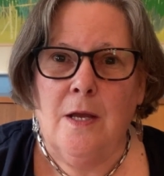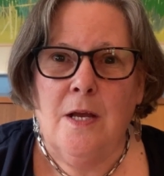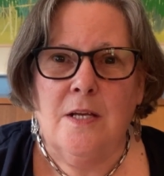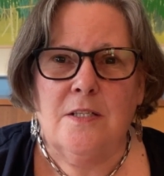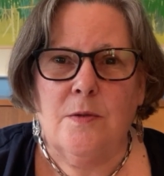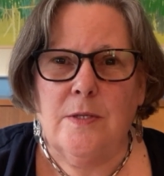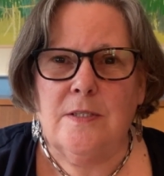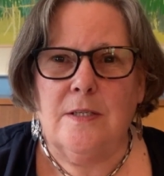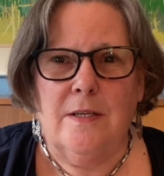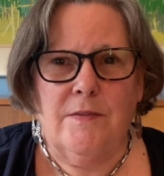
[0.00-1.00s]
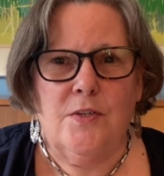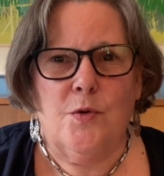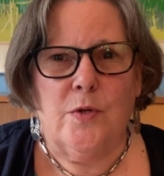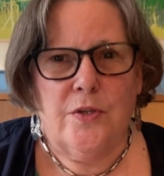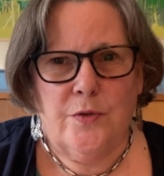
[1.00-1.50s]
So this
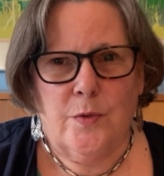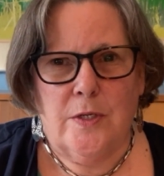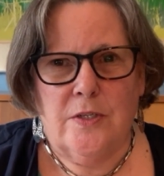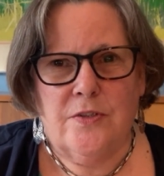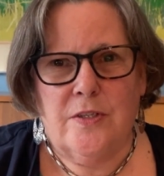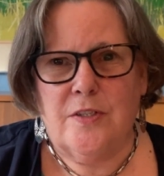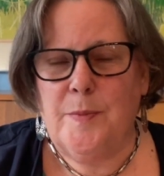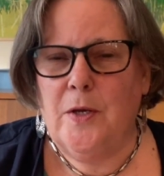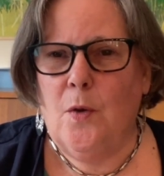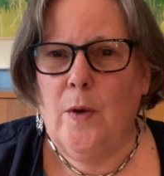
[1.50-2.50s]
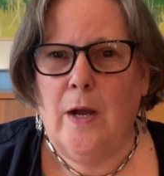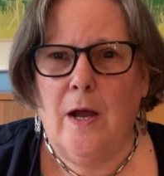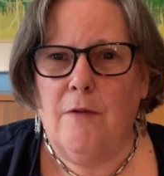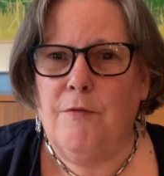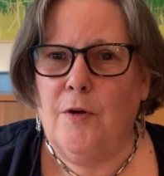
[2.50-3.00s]
inventory shortage that's been going
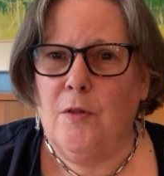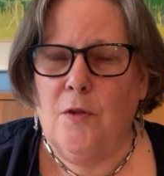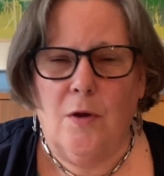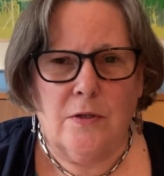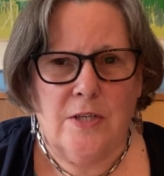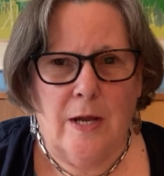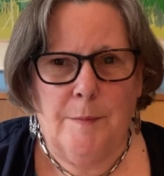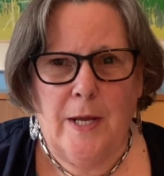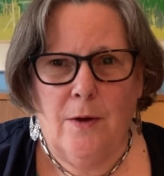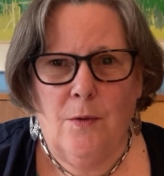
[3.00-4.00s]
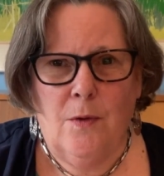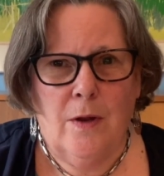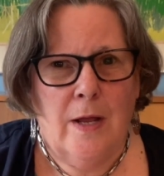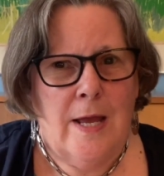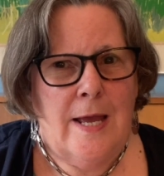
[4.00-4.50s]
on for a long time now,
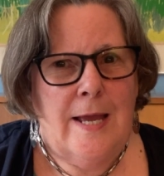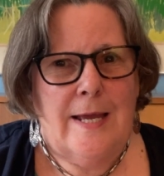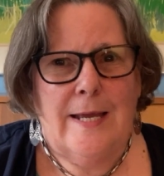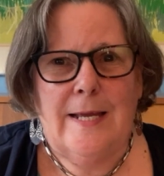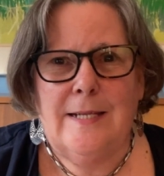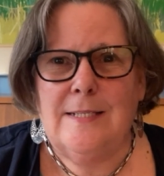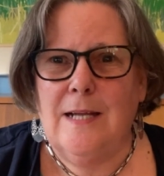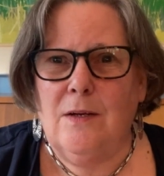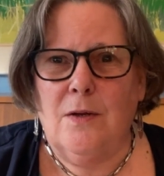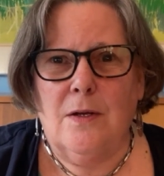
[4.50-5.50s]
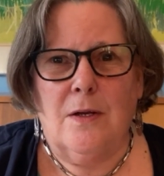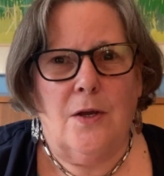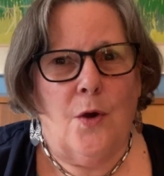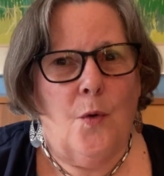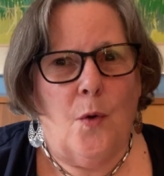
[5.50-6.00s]
it's not going to
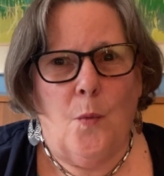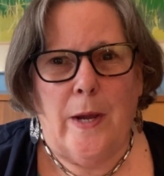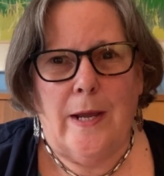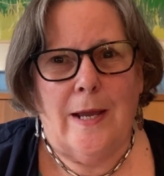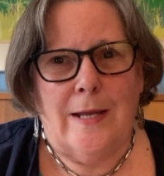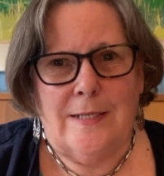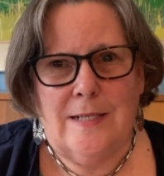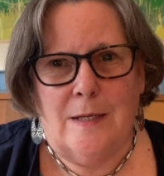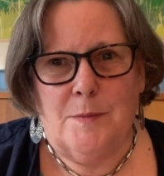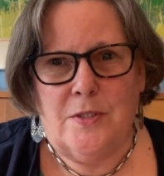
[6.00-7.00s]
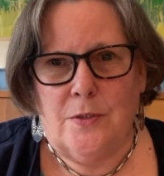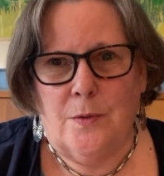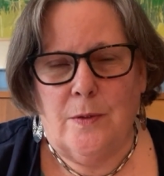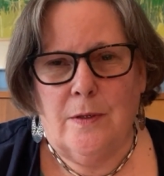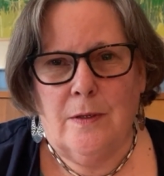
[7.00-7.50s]
go away anytime
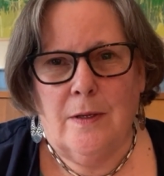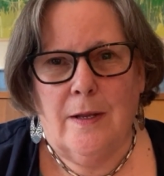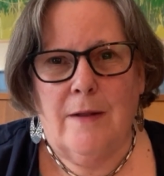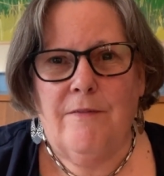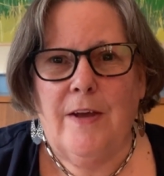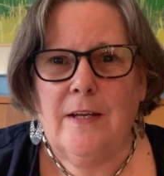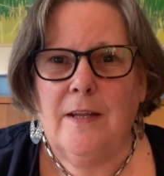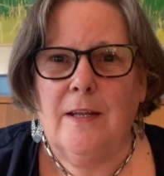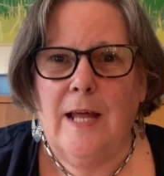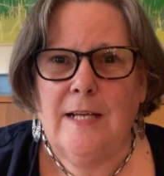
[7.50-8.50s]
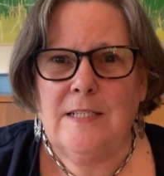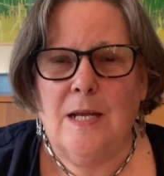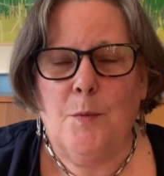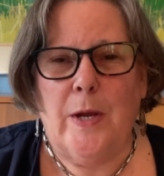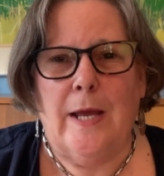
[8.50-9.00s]
soon. In fact, the last
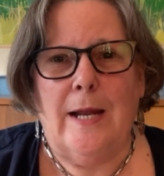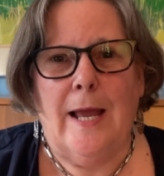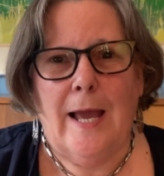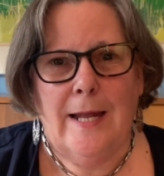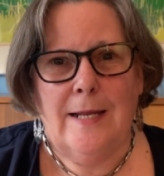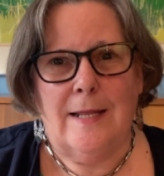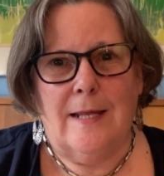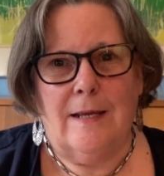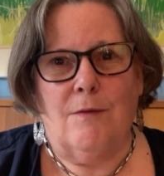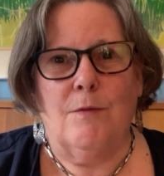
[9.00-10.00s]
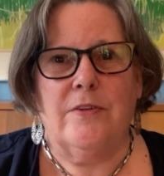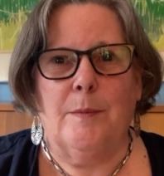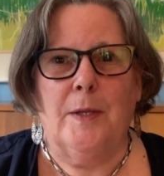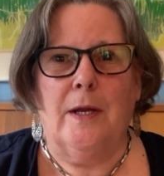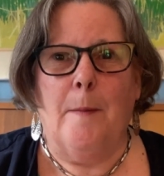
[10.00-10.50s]
time we had anything
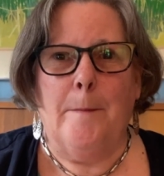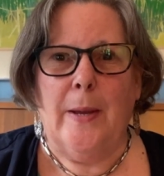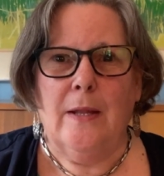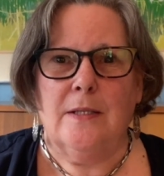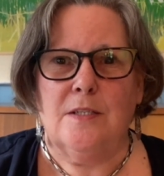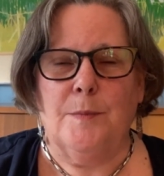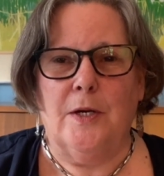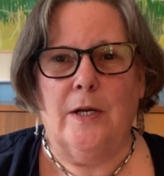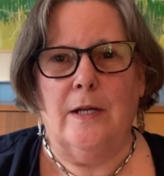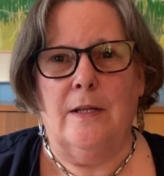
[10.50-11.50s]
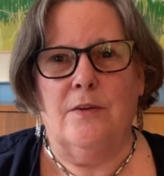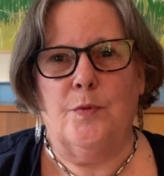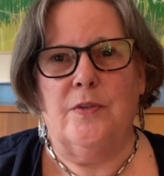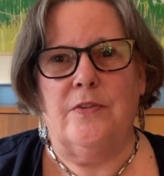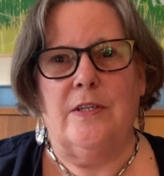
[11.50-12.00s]
resembling a balanced market in the
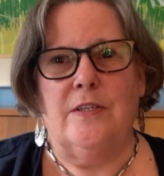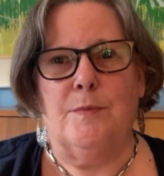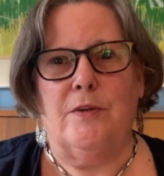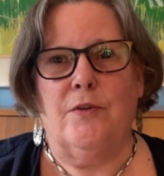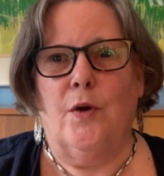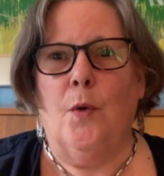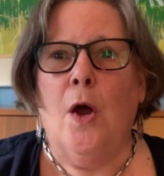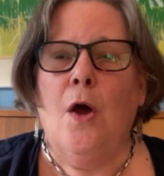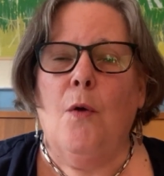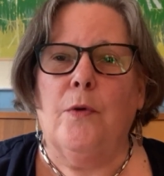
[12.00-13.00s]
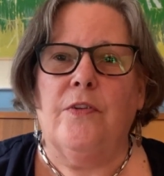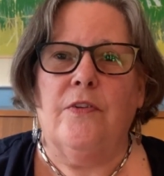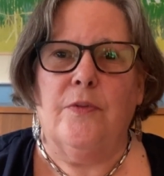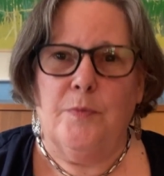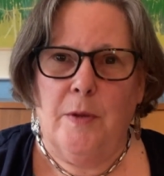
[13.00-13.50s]
Twin Cities metro was in
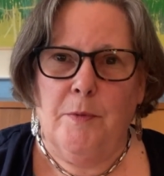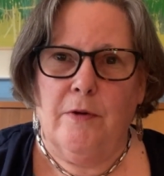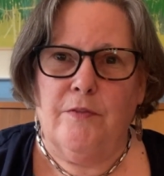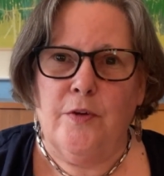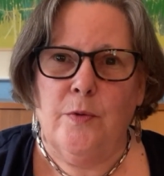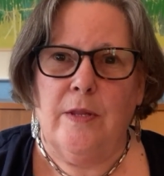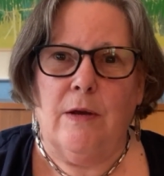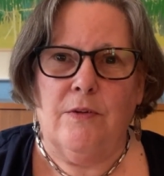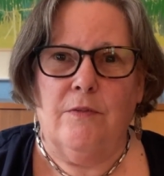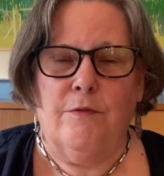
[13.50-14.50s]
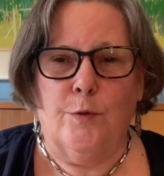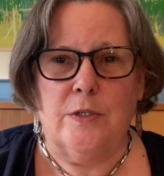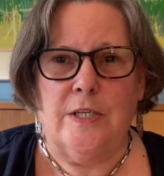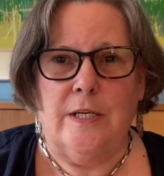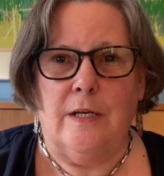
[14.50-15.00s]
September of
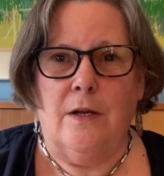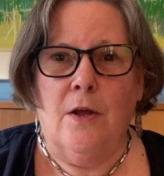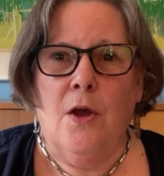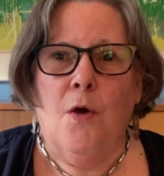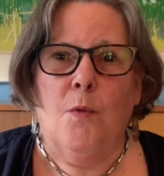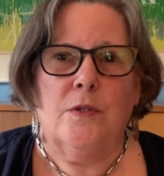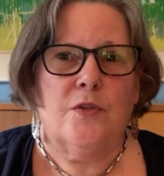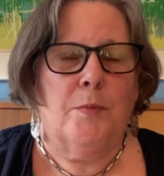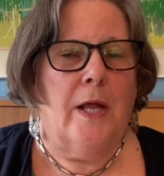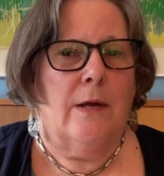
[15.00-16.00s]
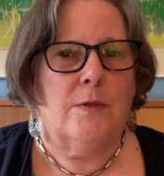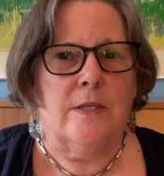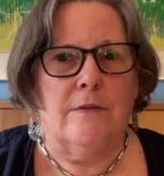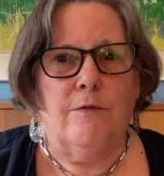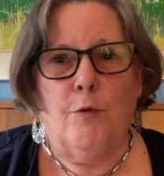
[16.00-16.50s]
2014, when supply was
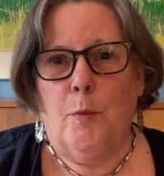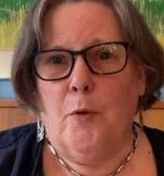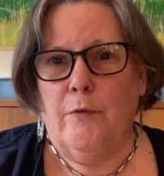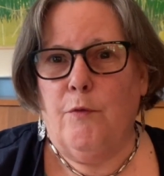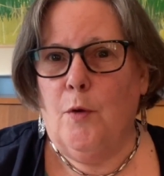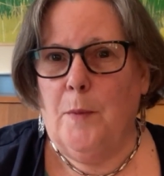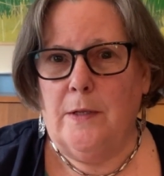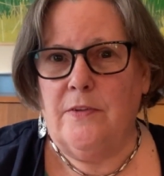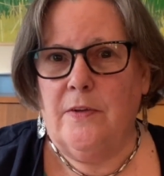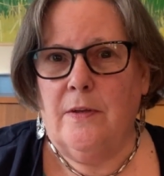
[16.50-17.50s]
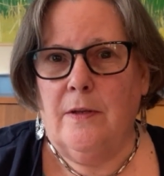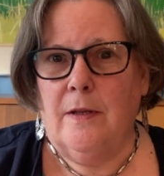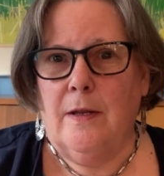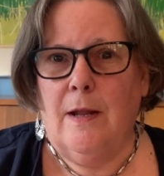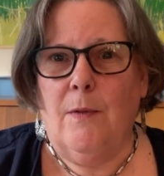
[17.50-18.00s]
at 4.4 months.
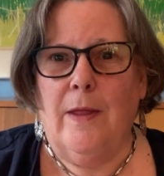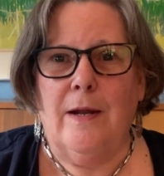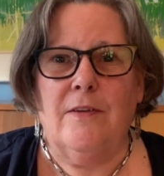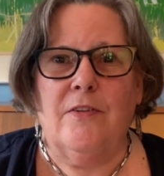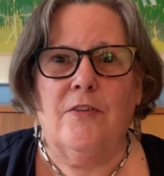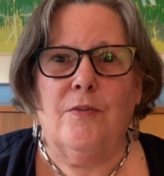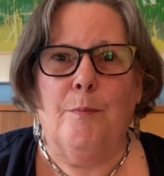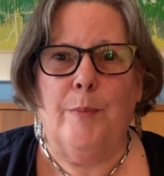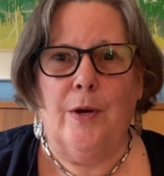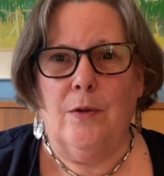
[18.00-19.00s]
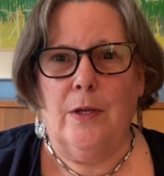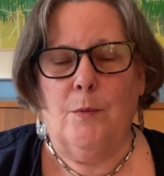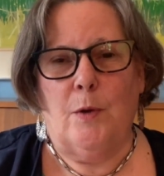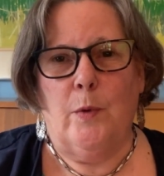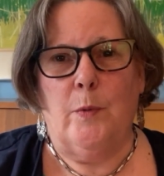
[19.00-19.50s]
Now that is just barely
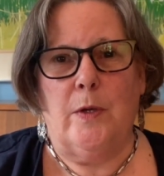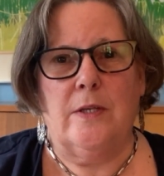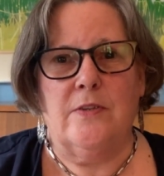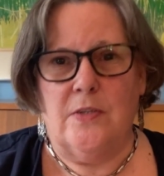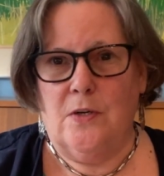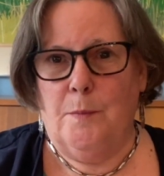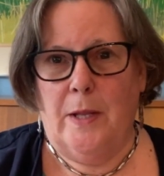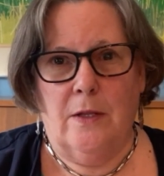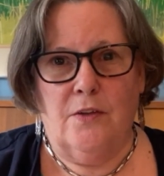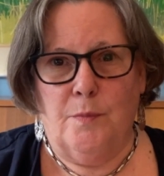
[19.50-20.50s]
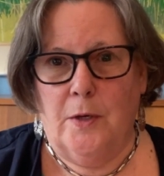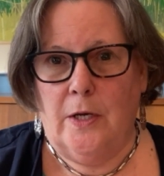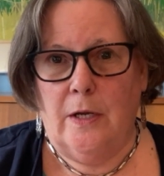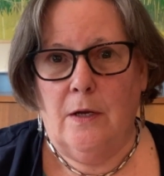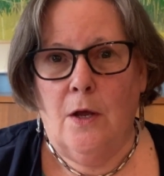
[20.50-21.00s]
what we would consider a balanced
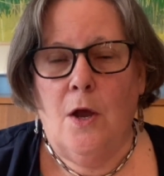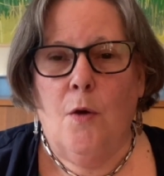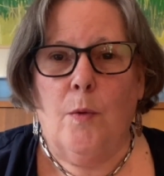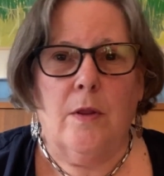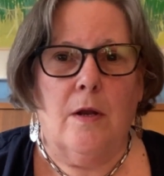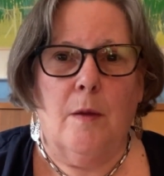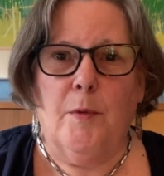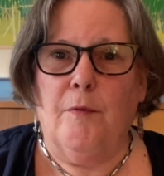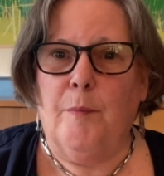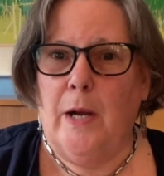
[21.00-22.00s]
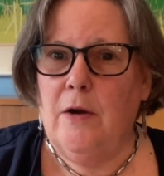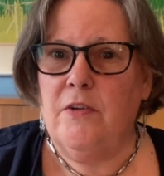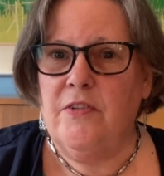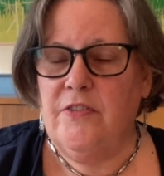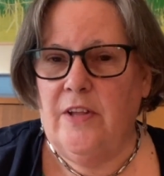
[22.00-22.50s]
market, where the number of
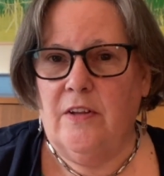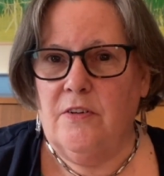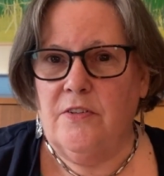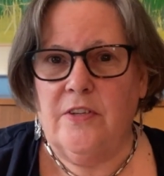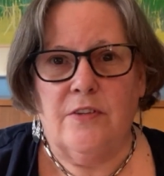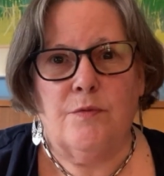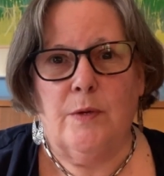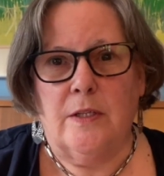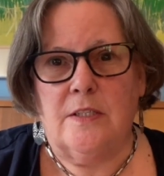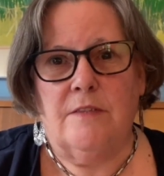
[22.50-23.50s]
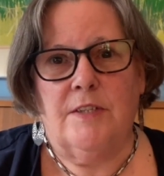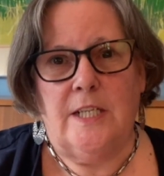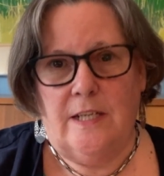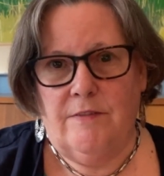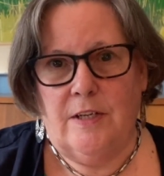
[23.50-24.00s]
buyers and sellers is relatively
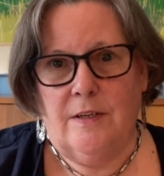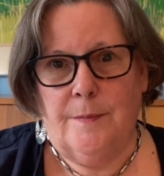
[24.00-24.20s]
even.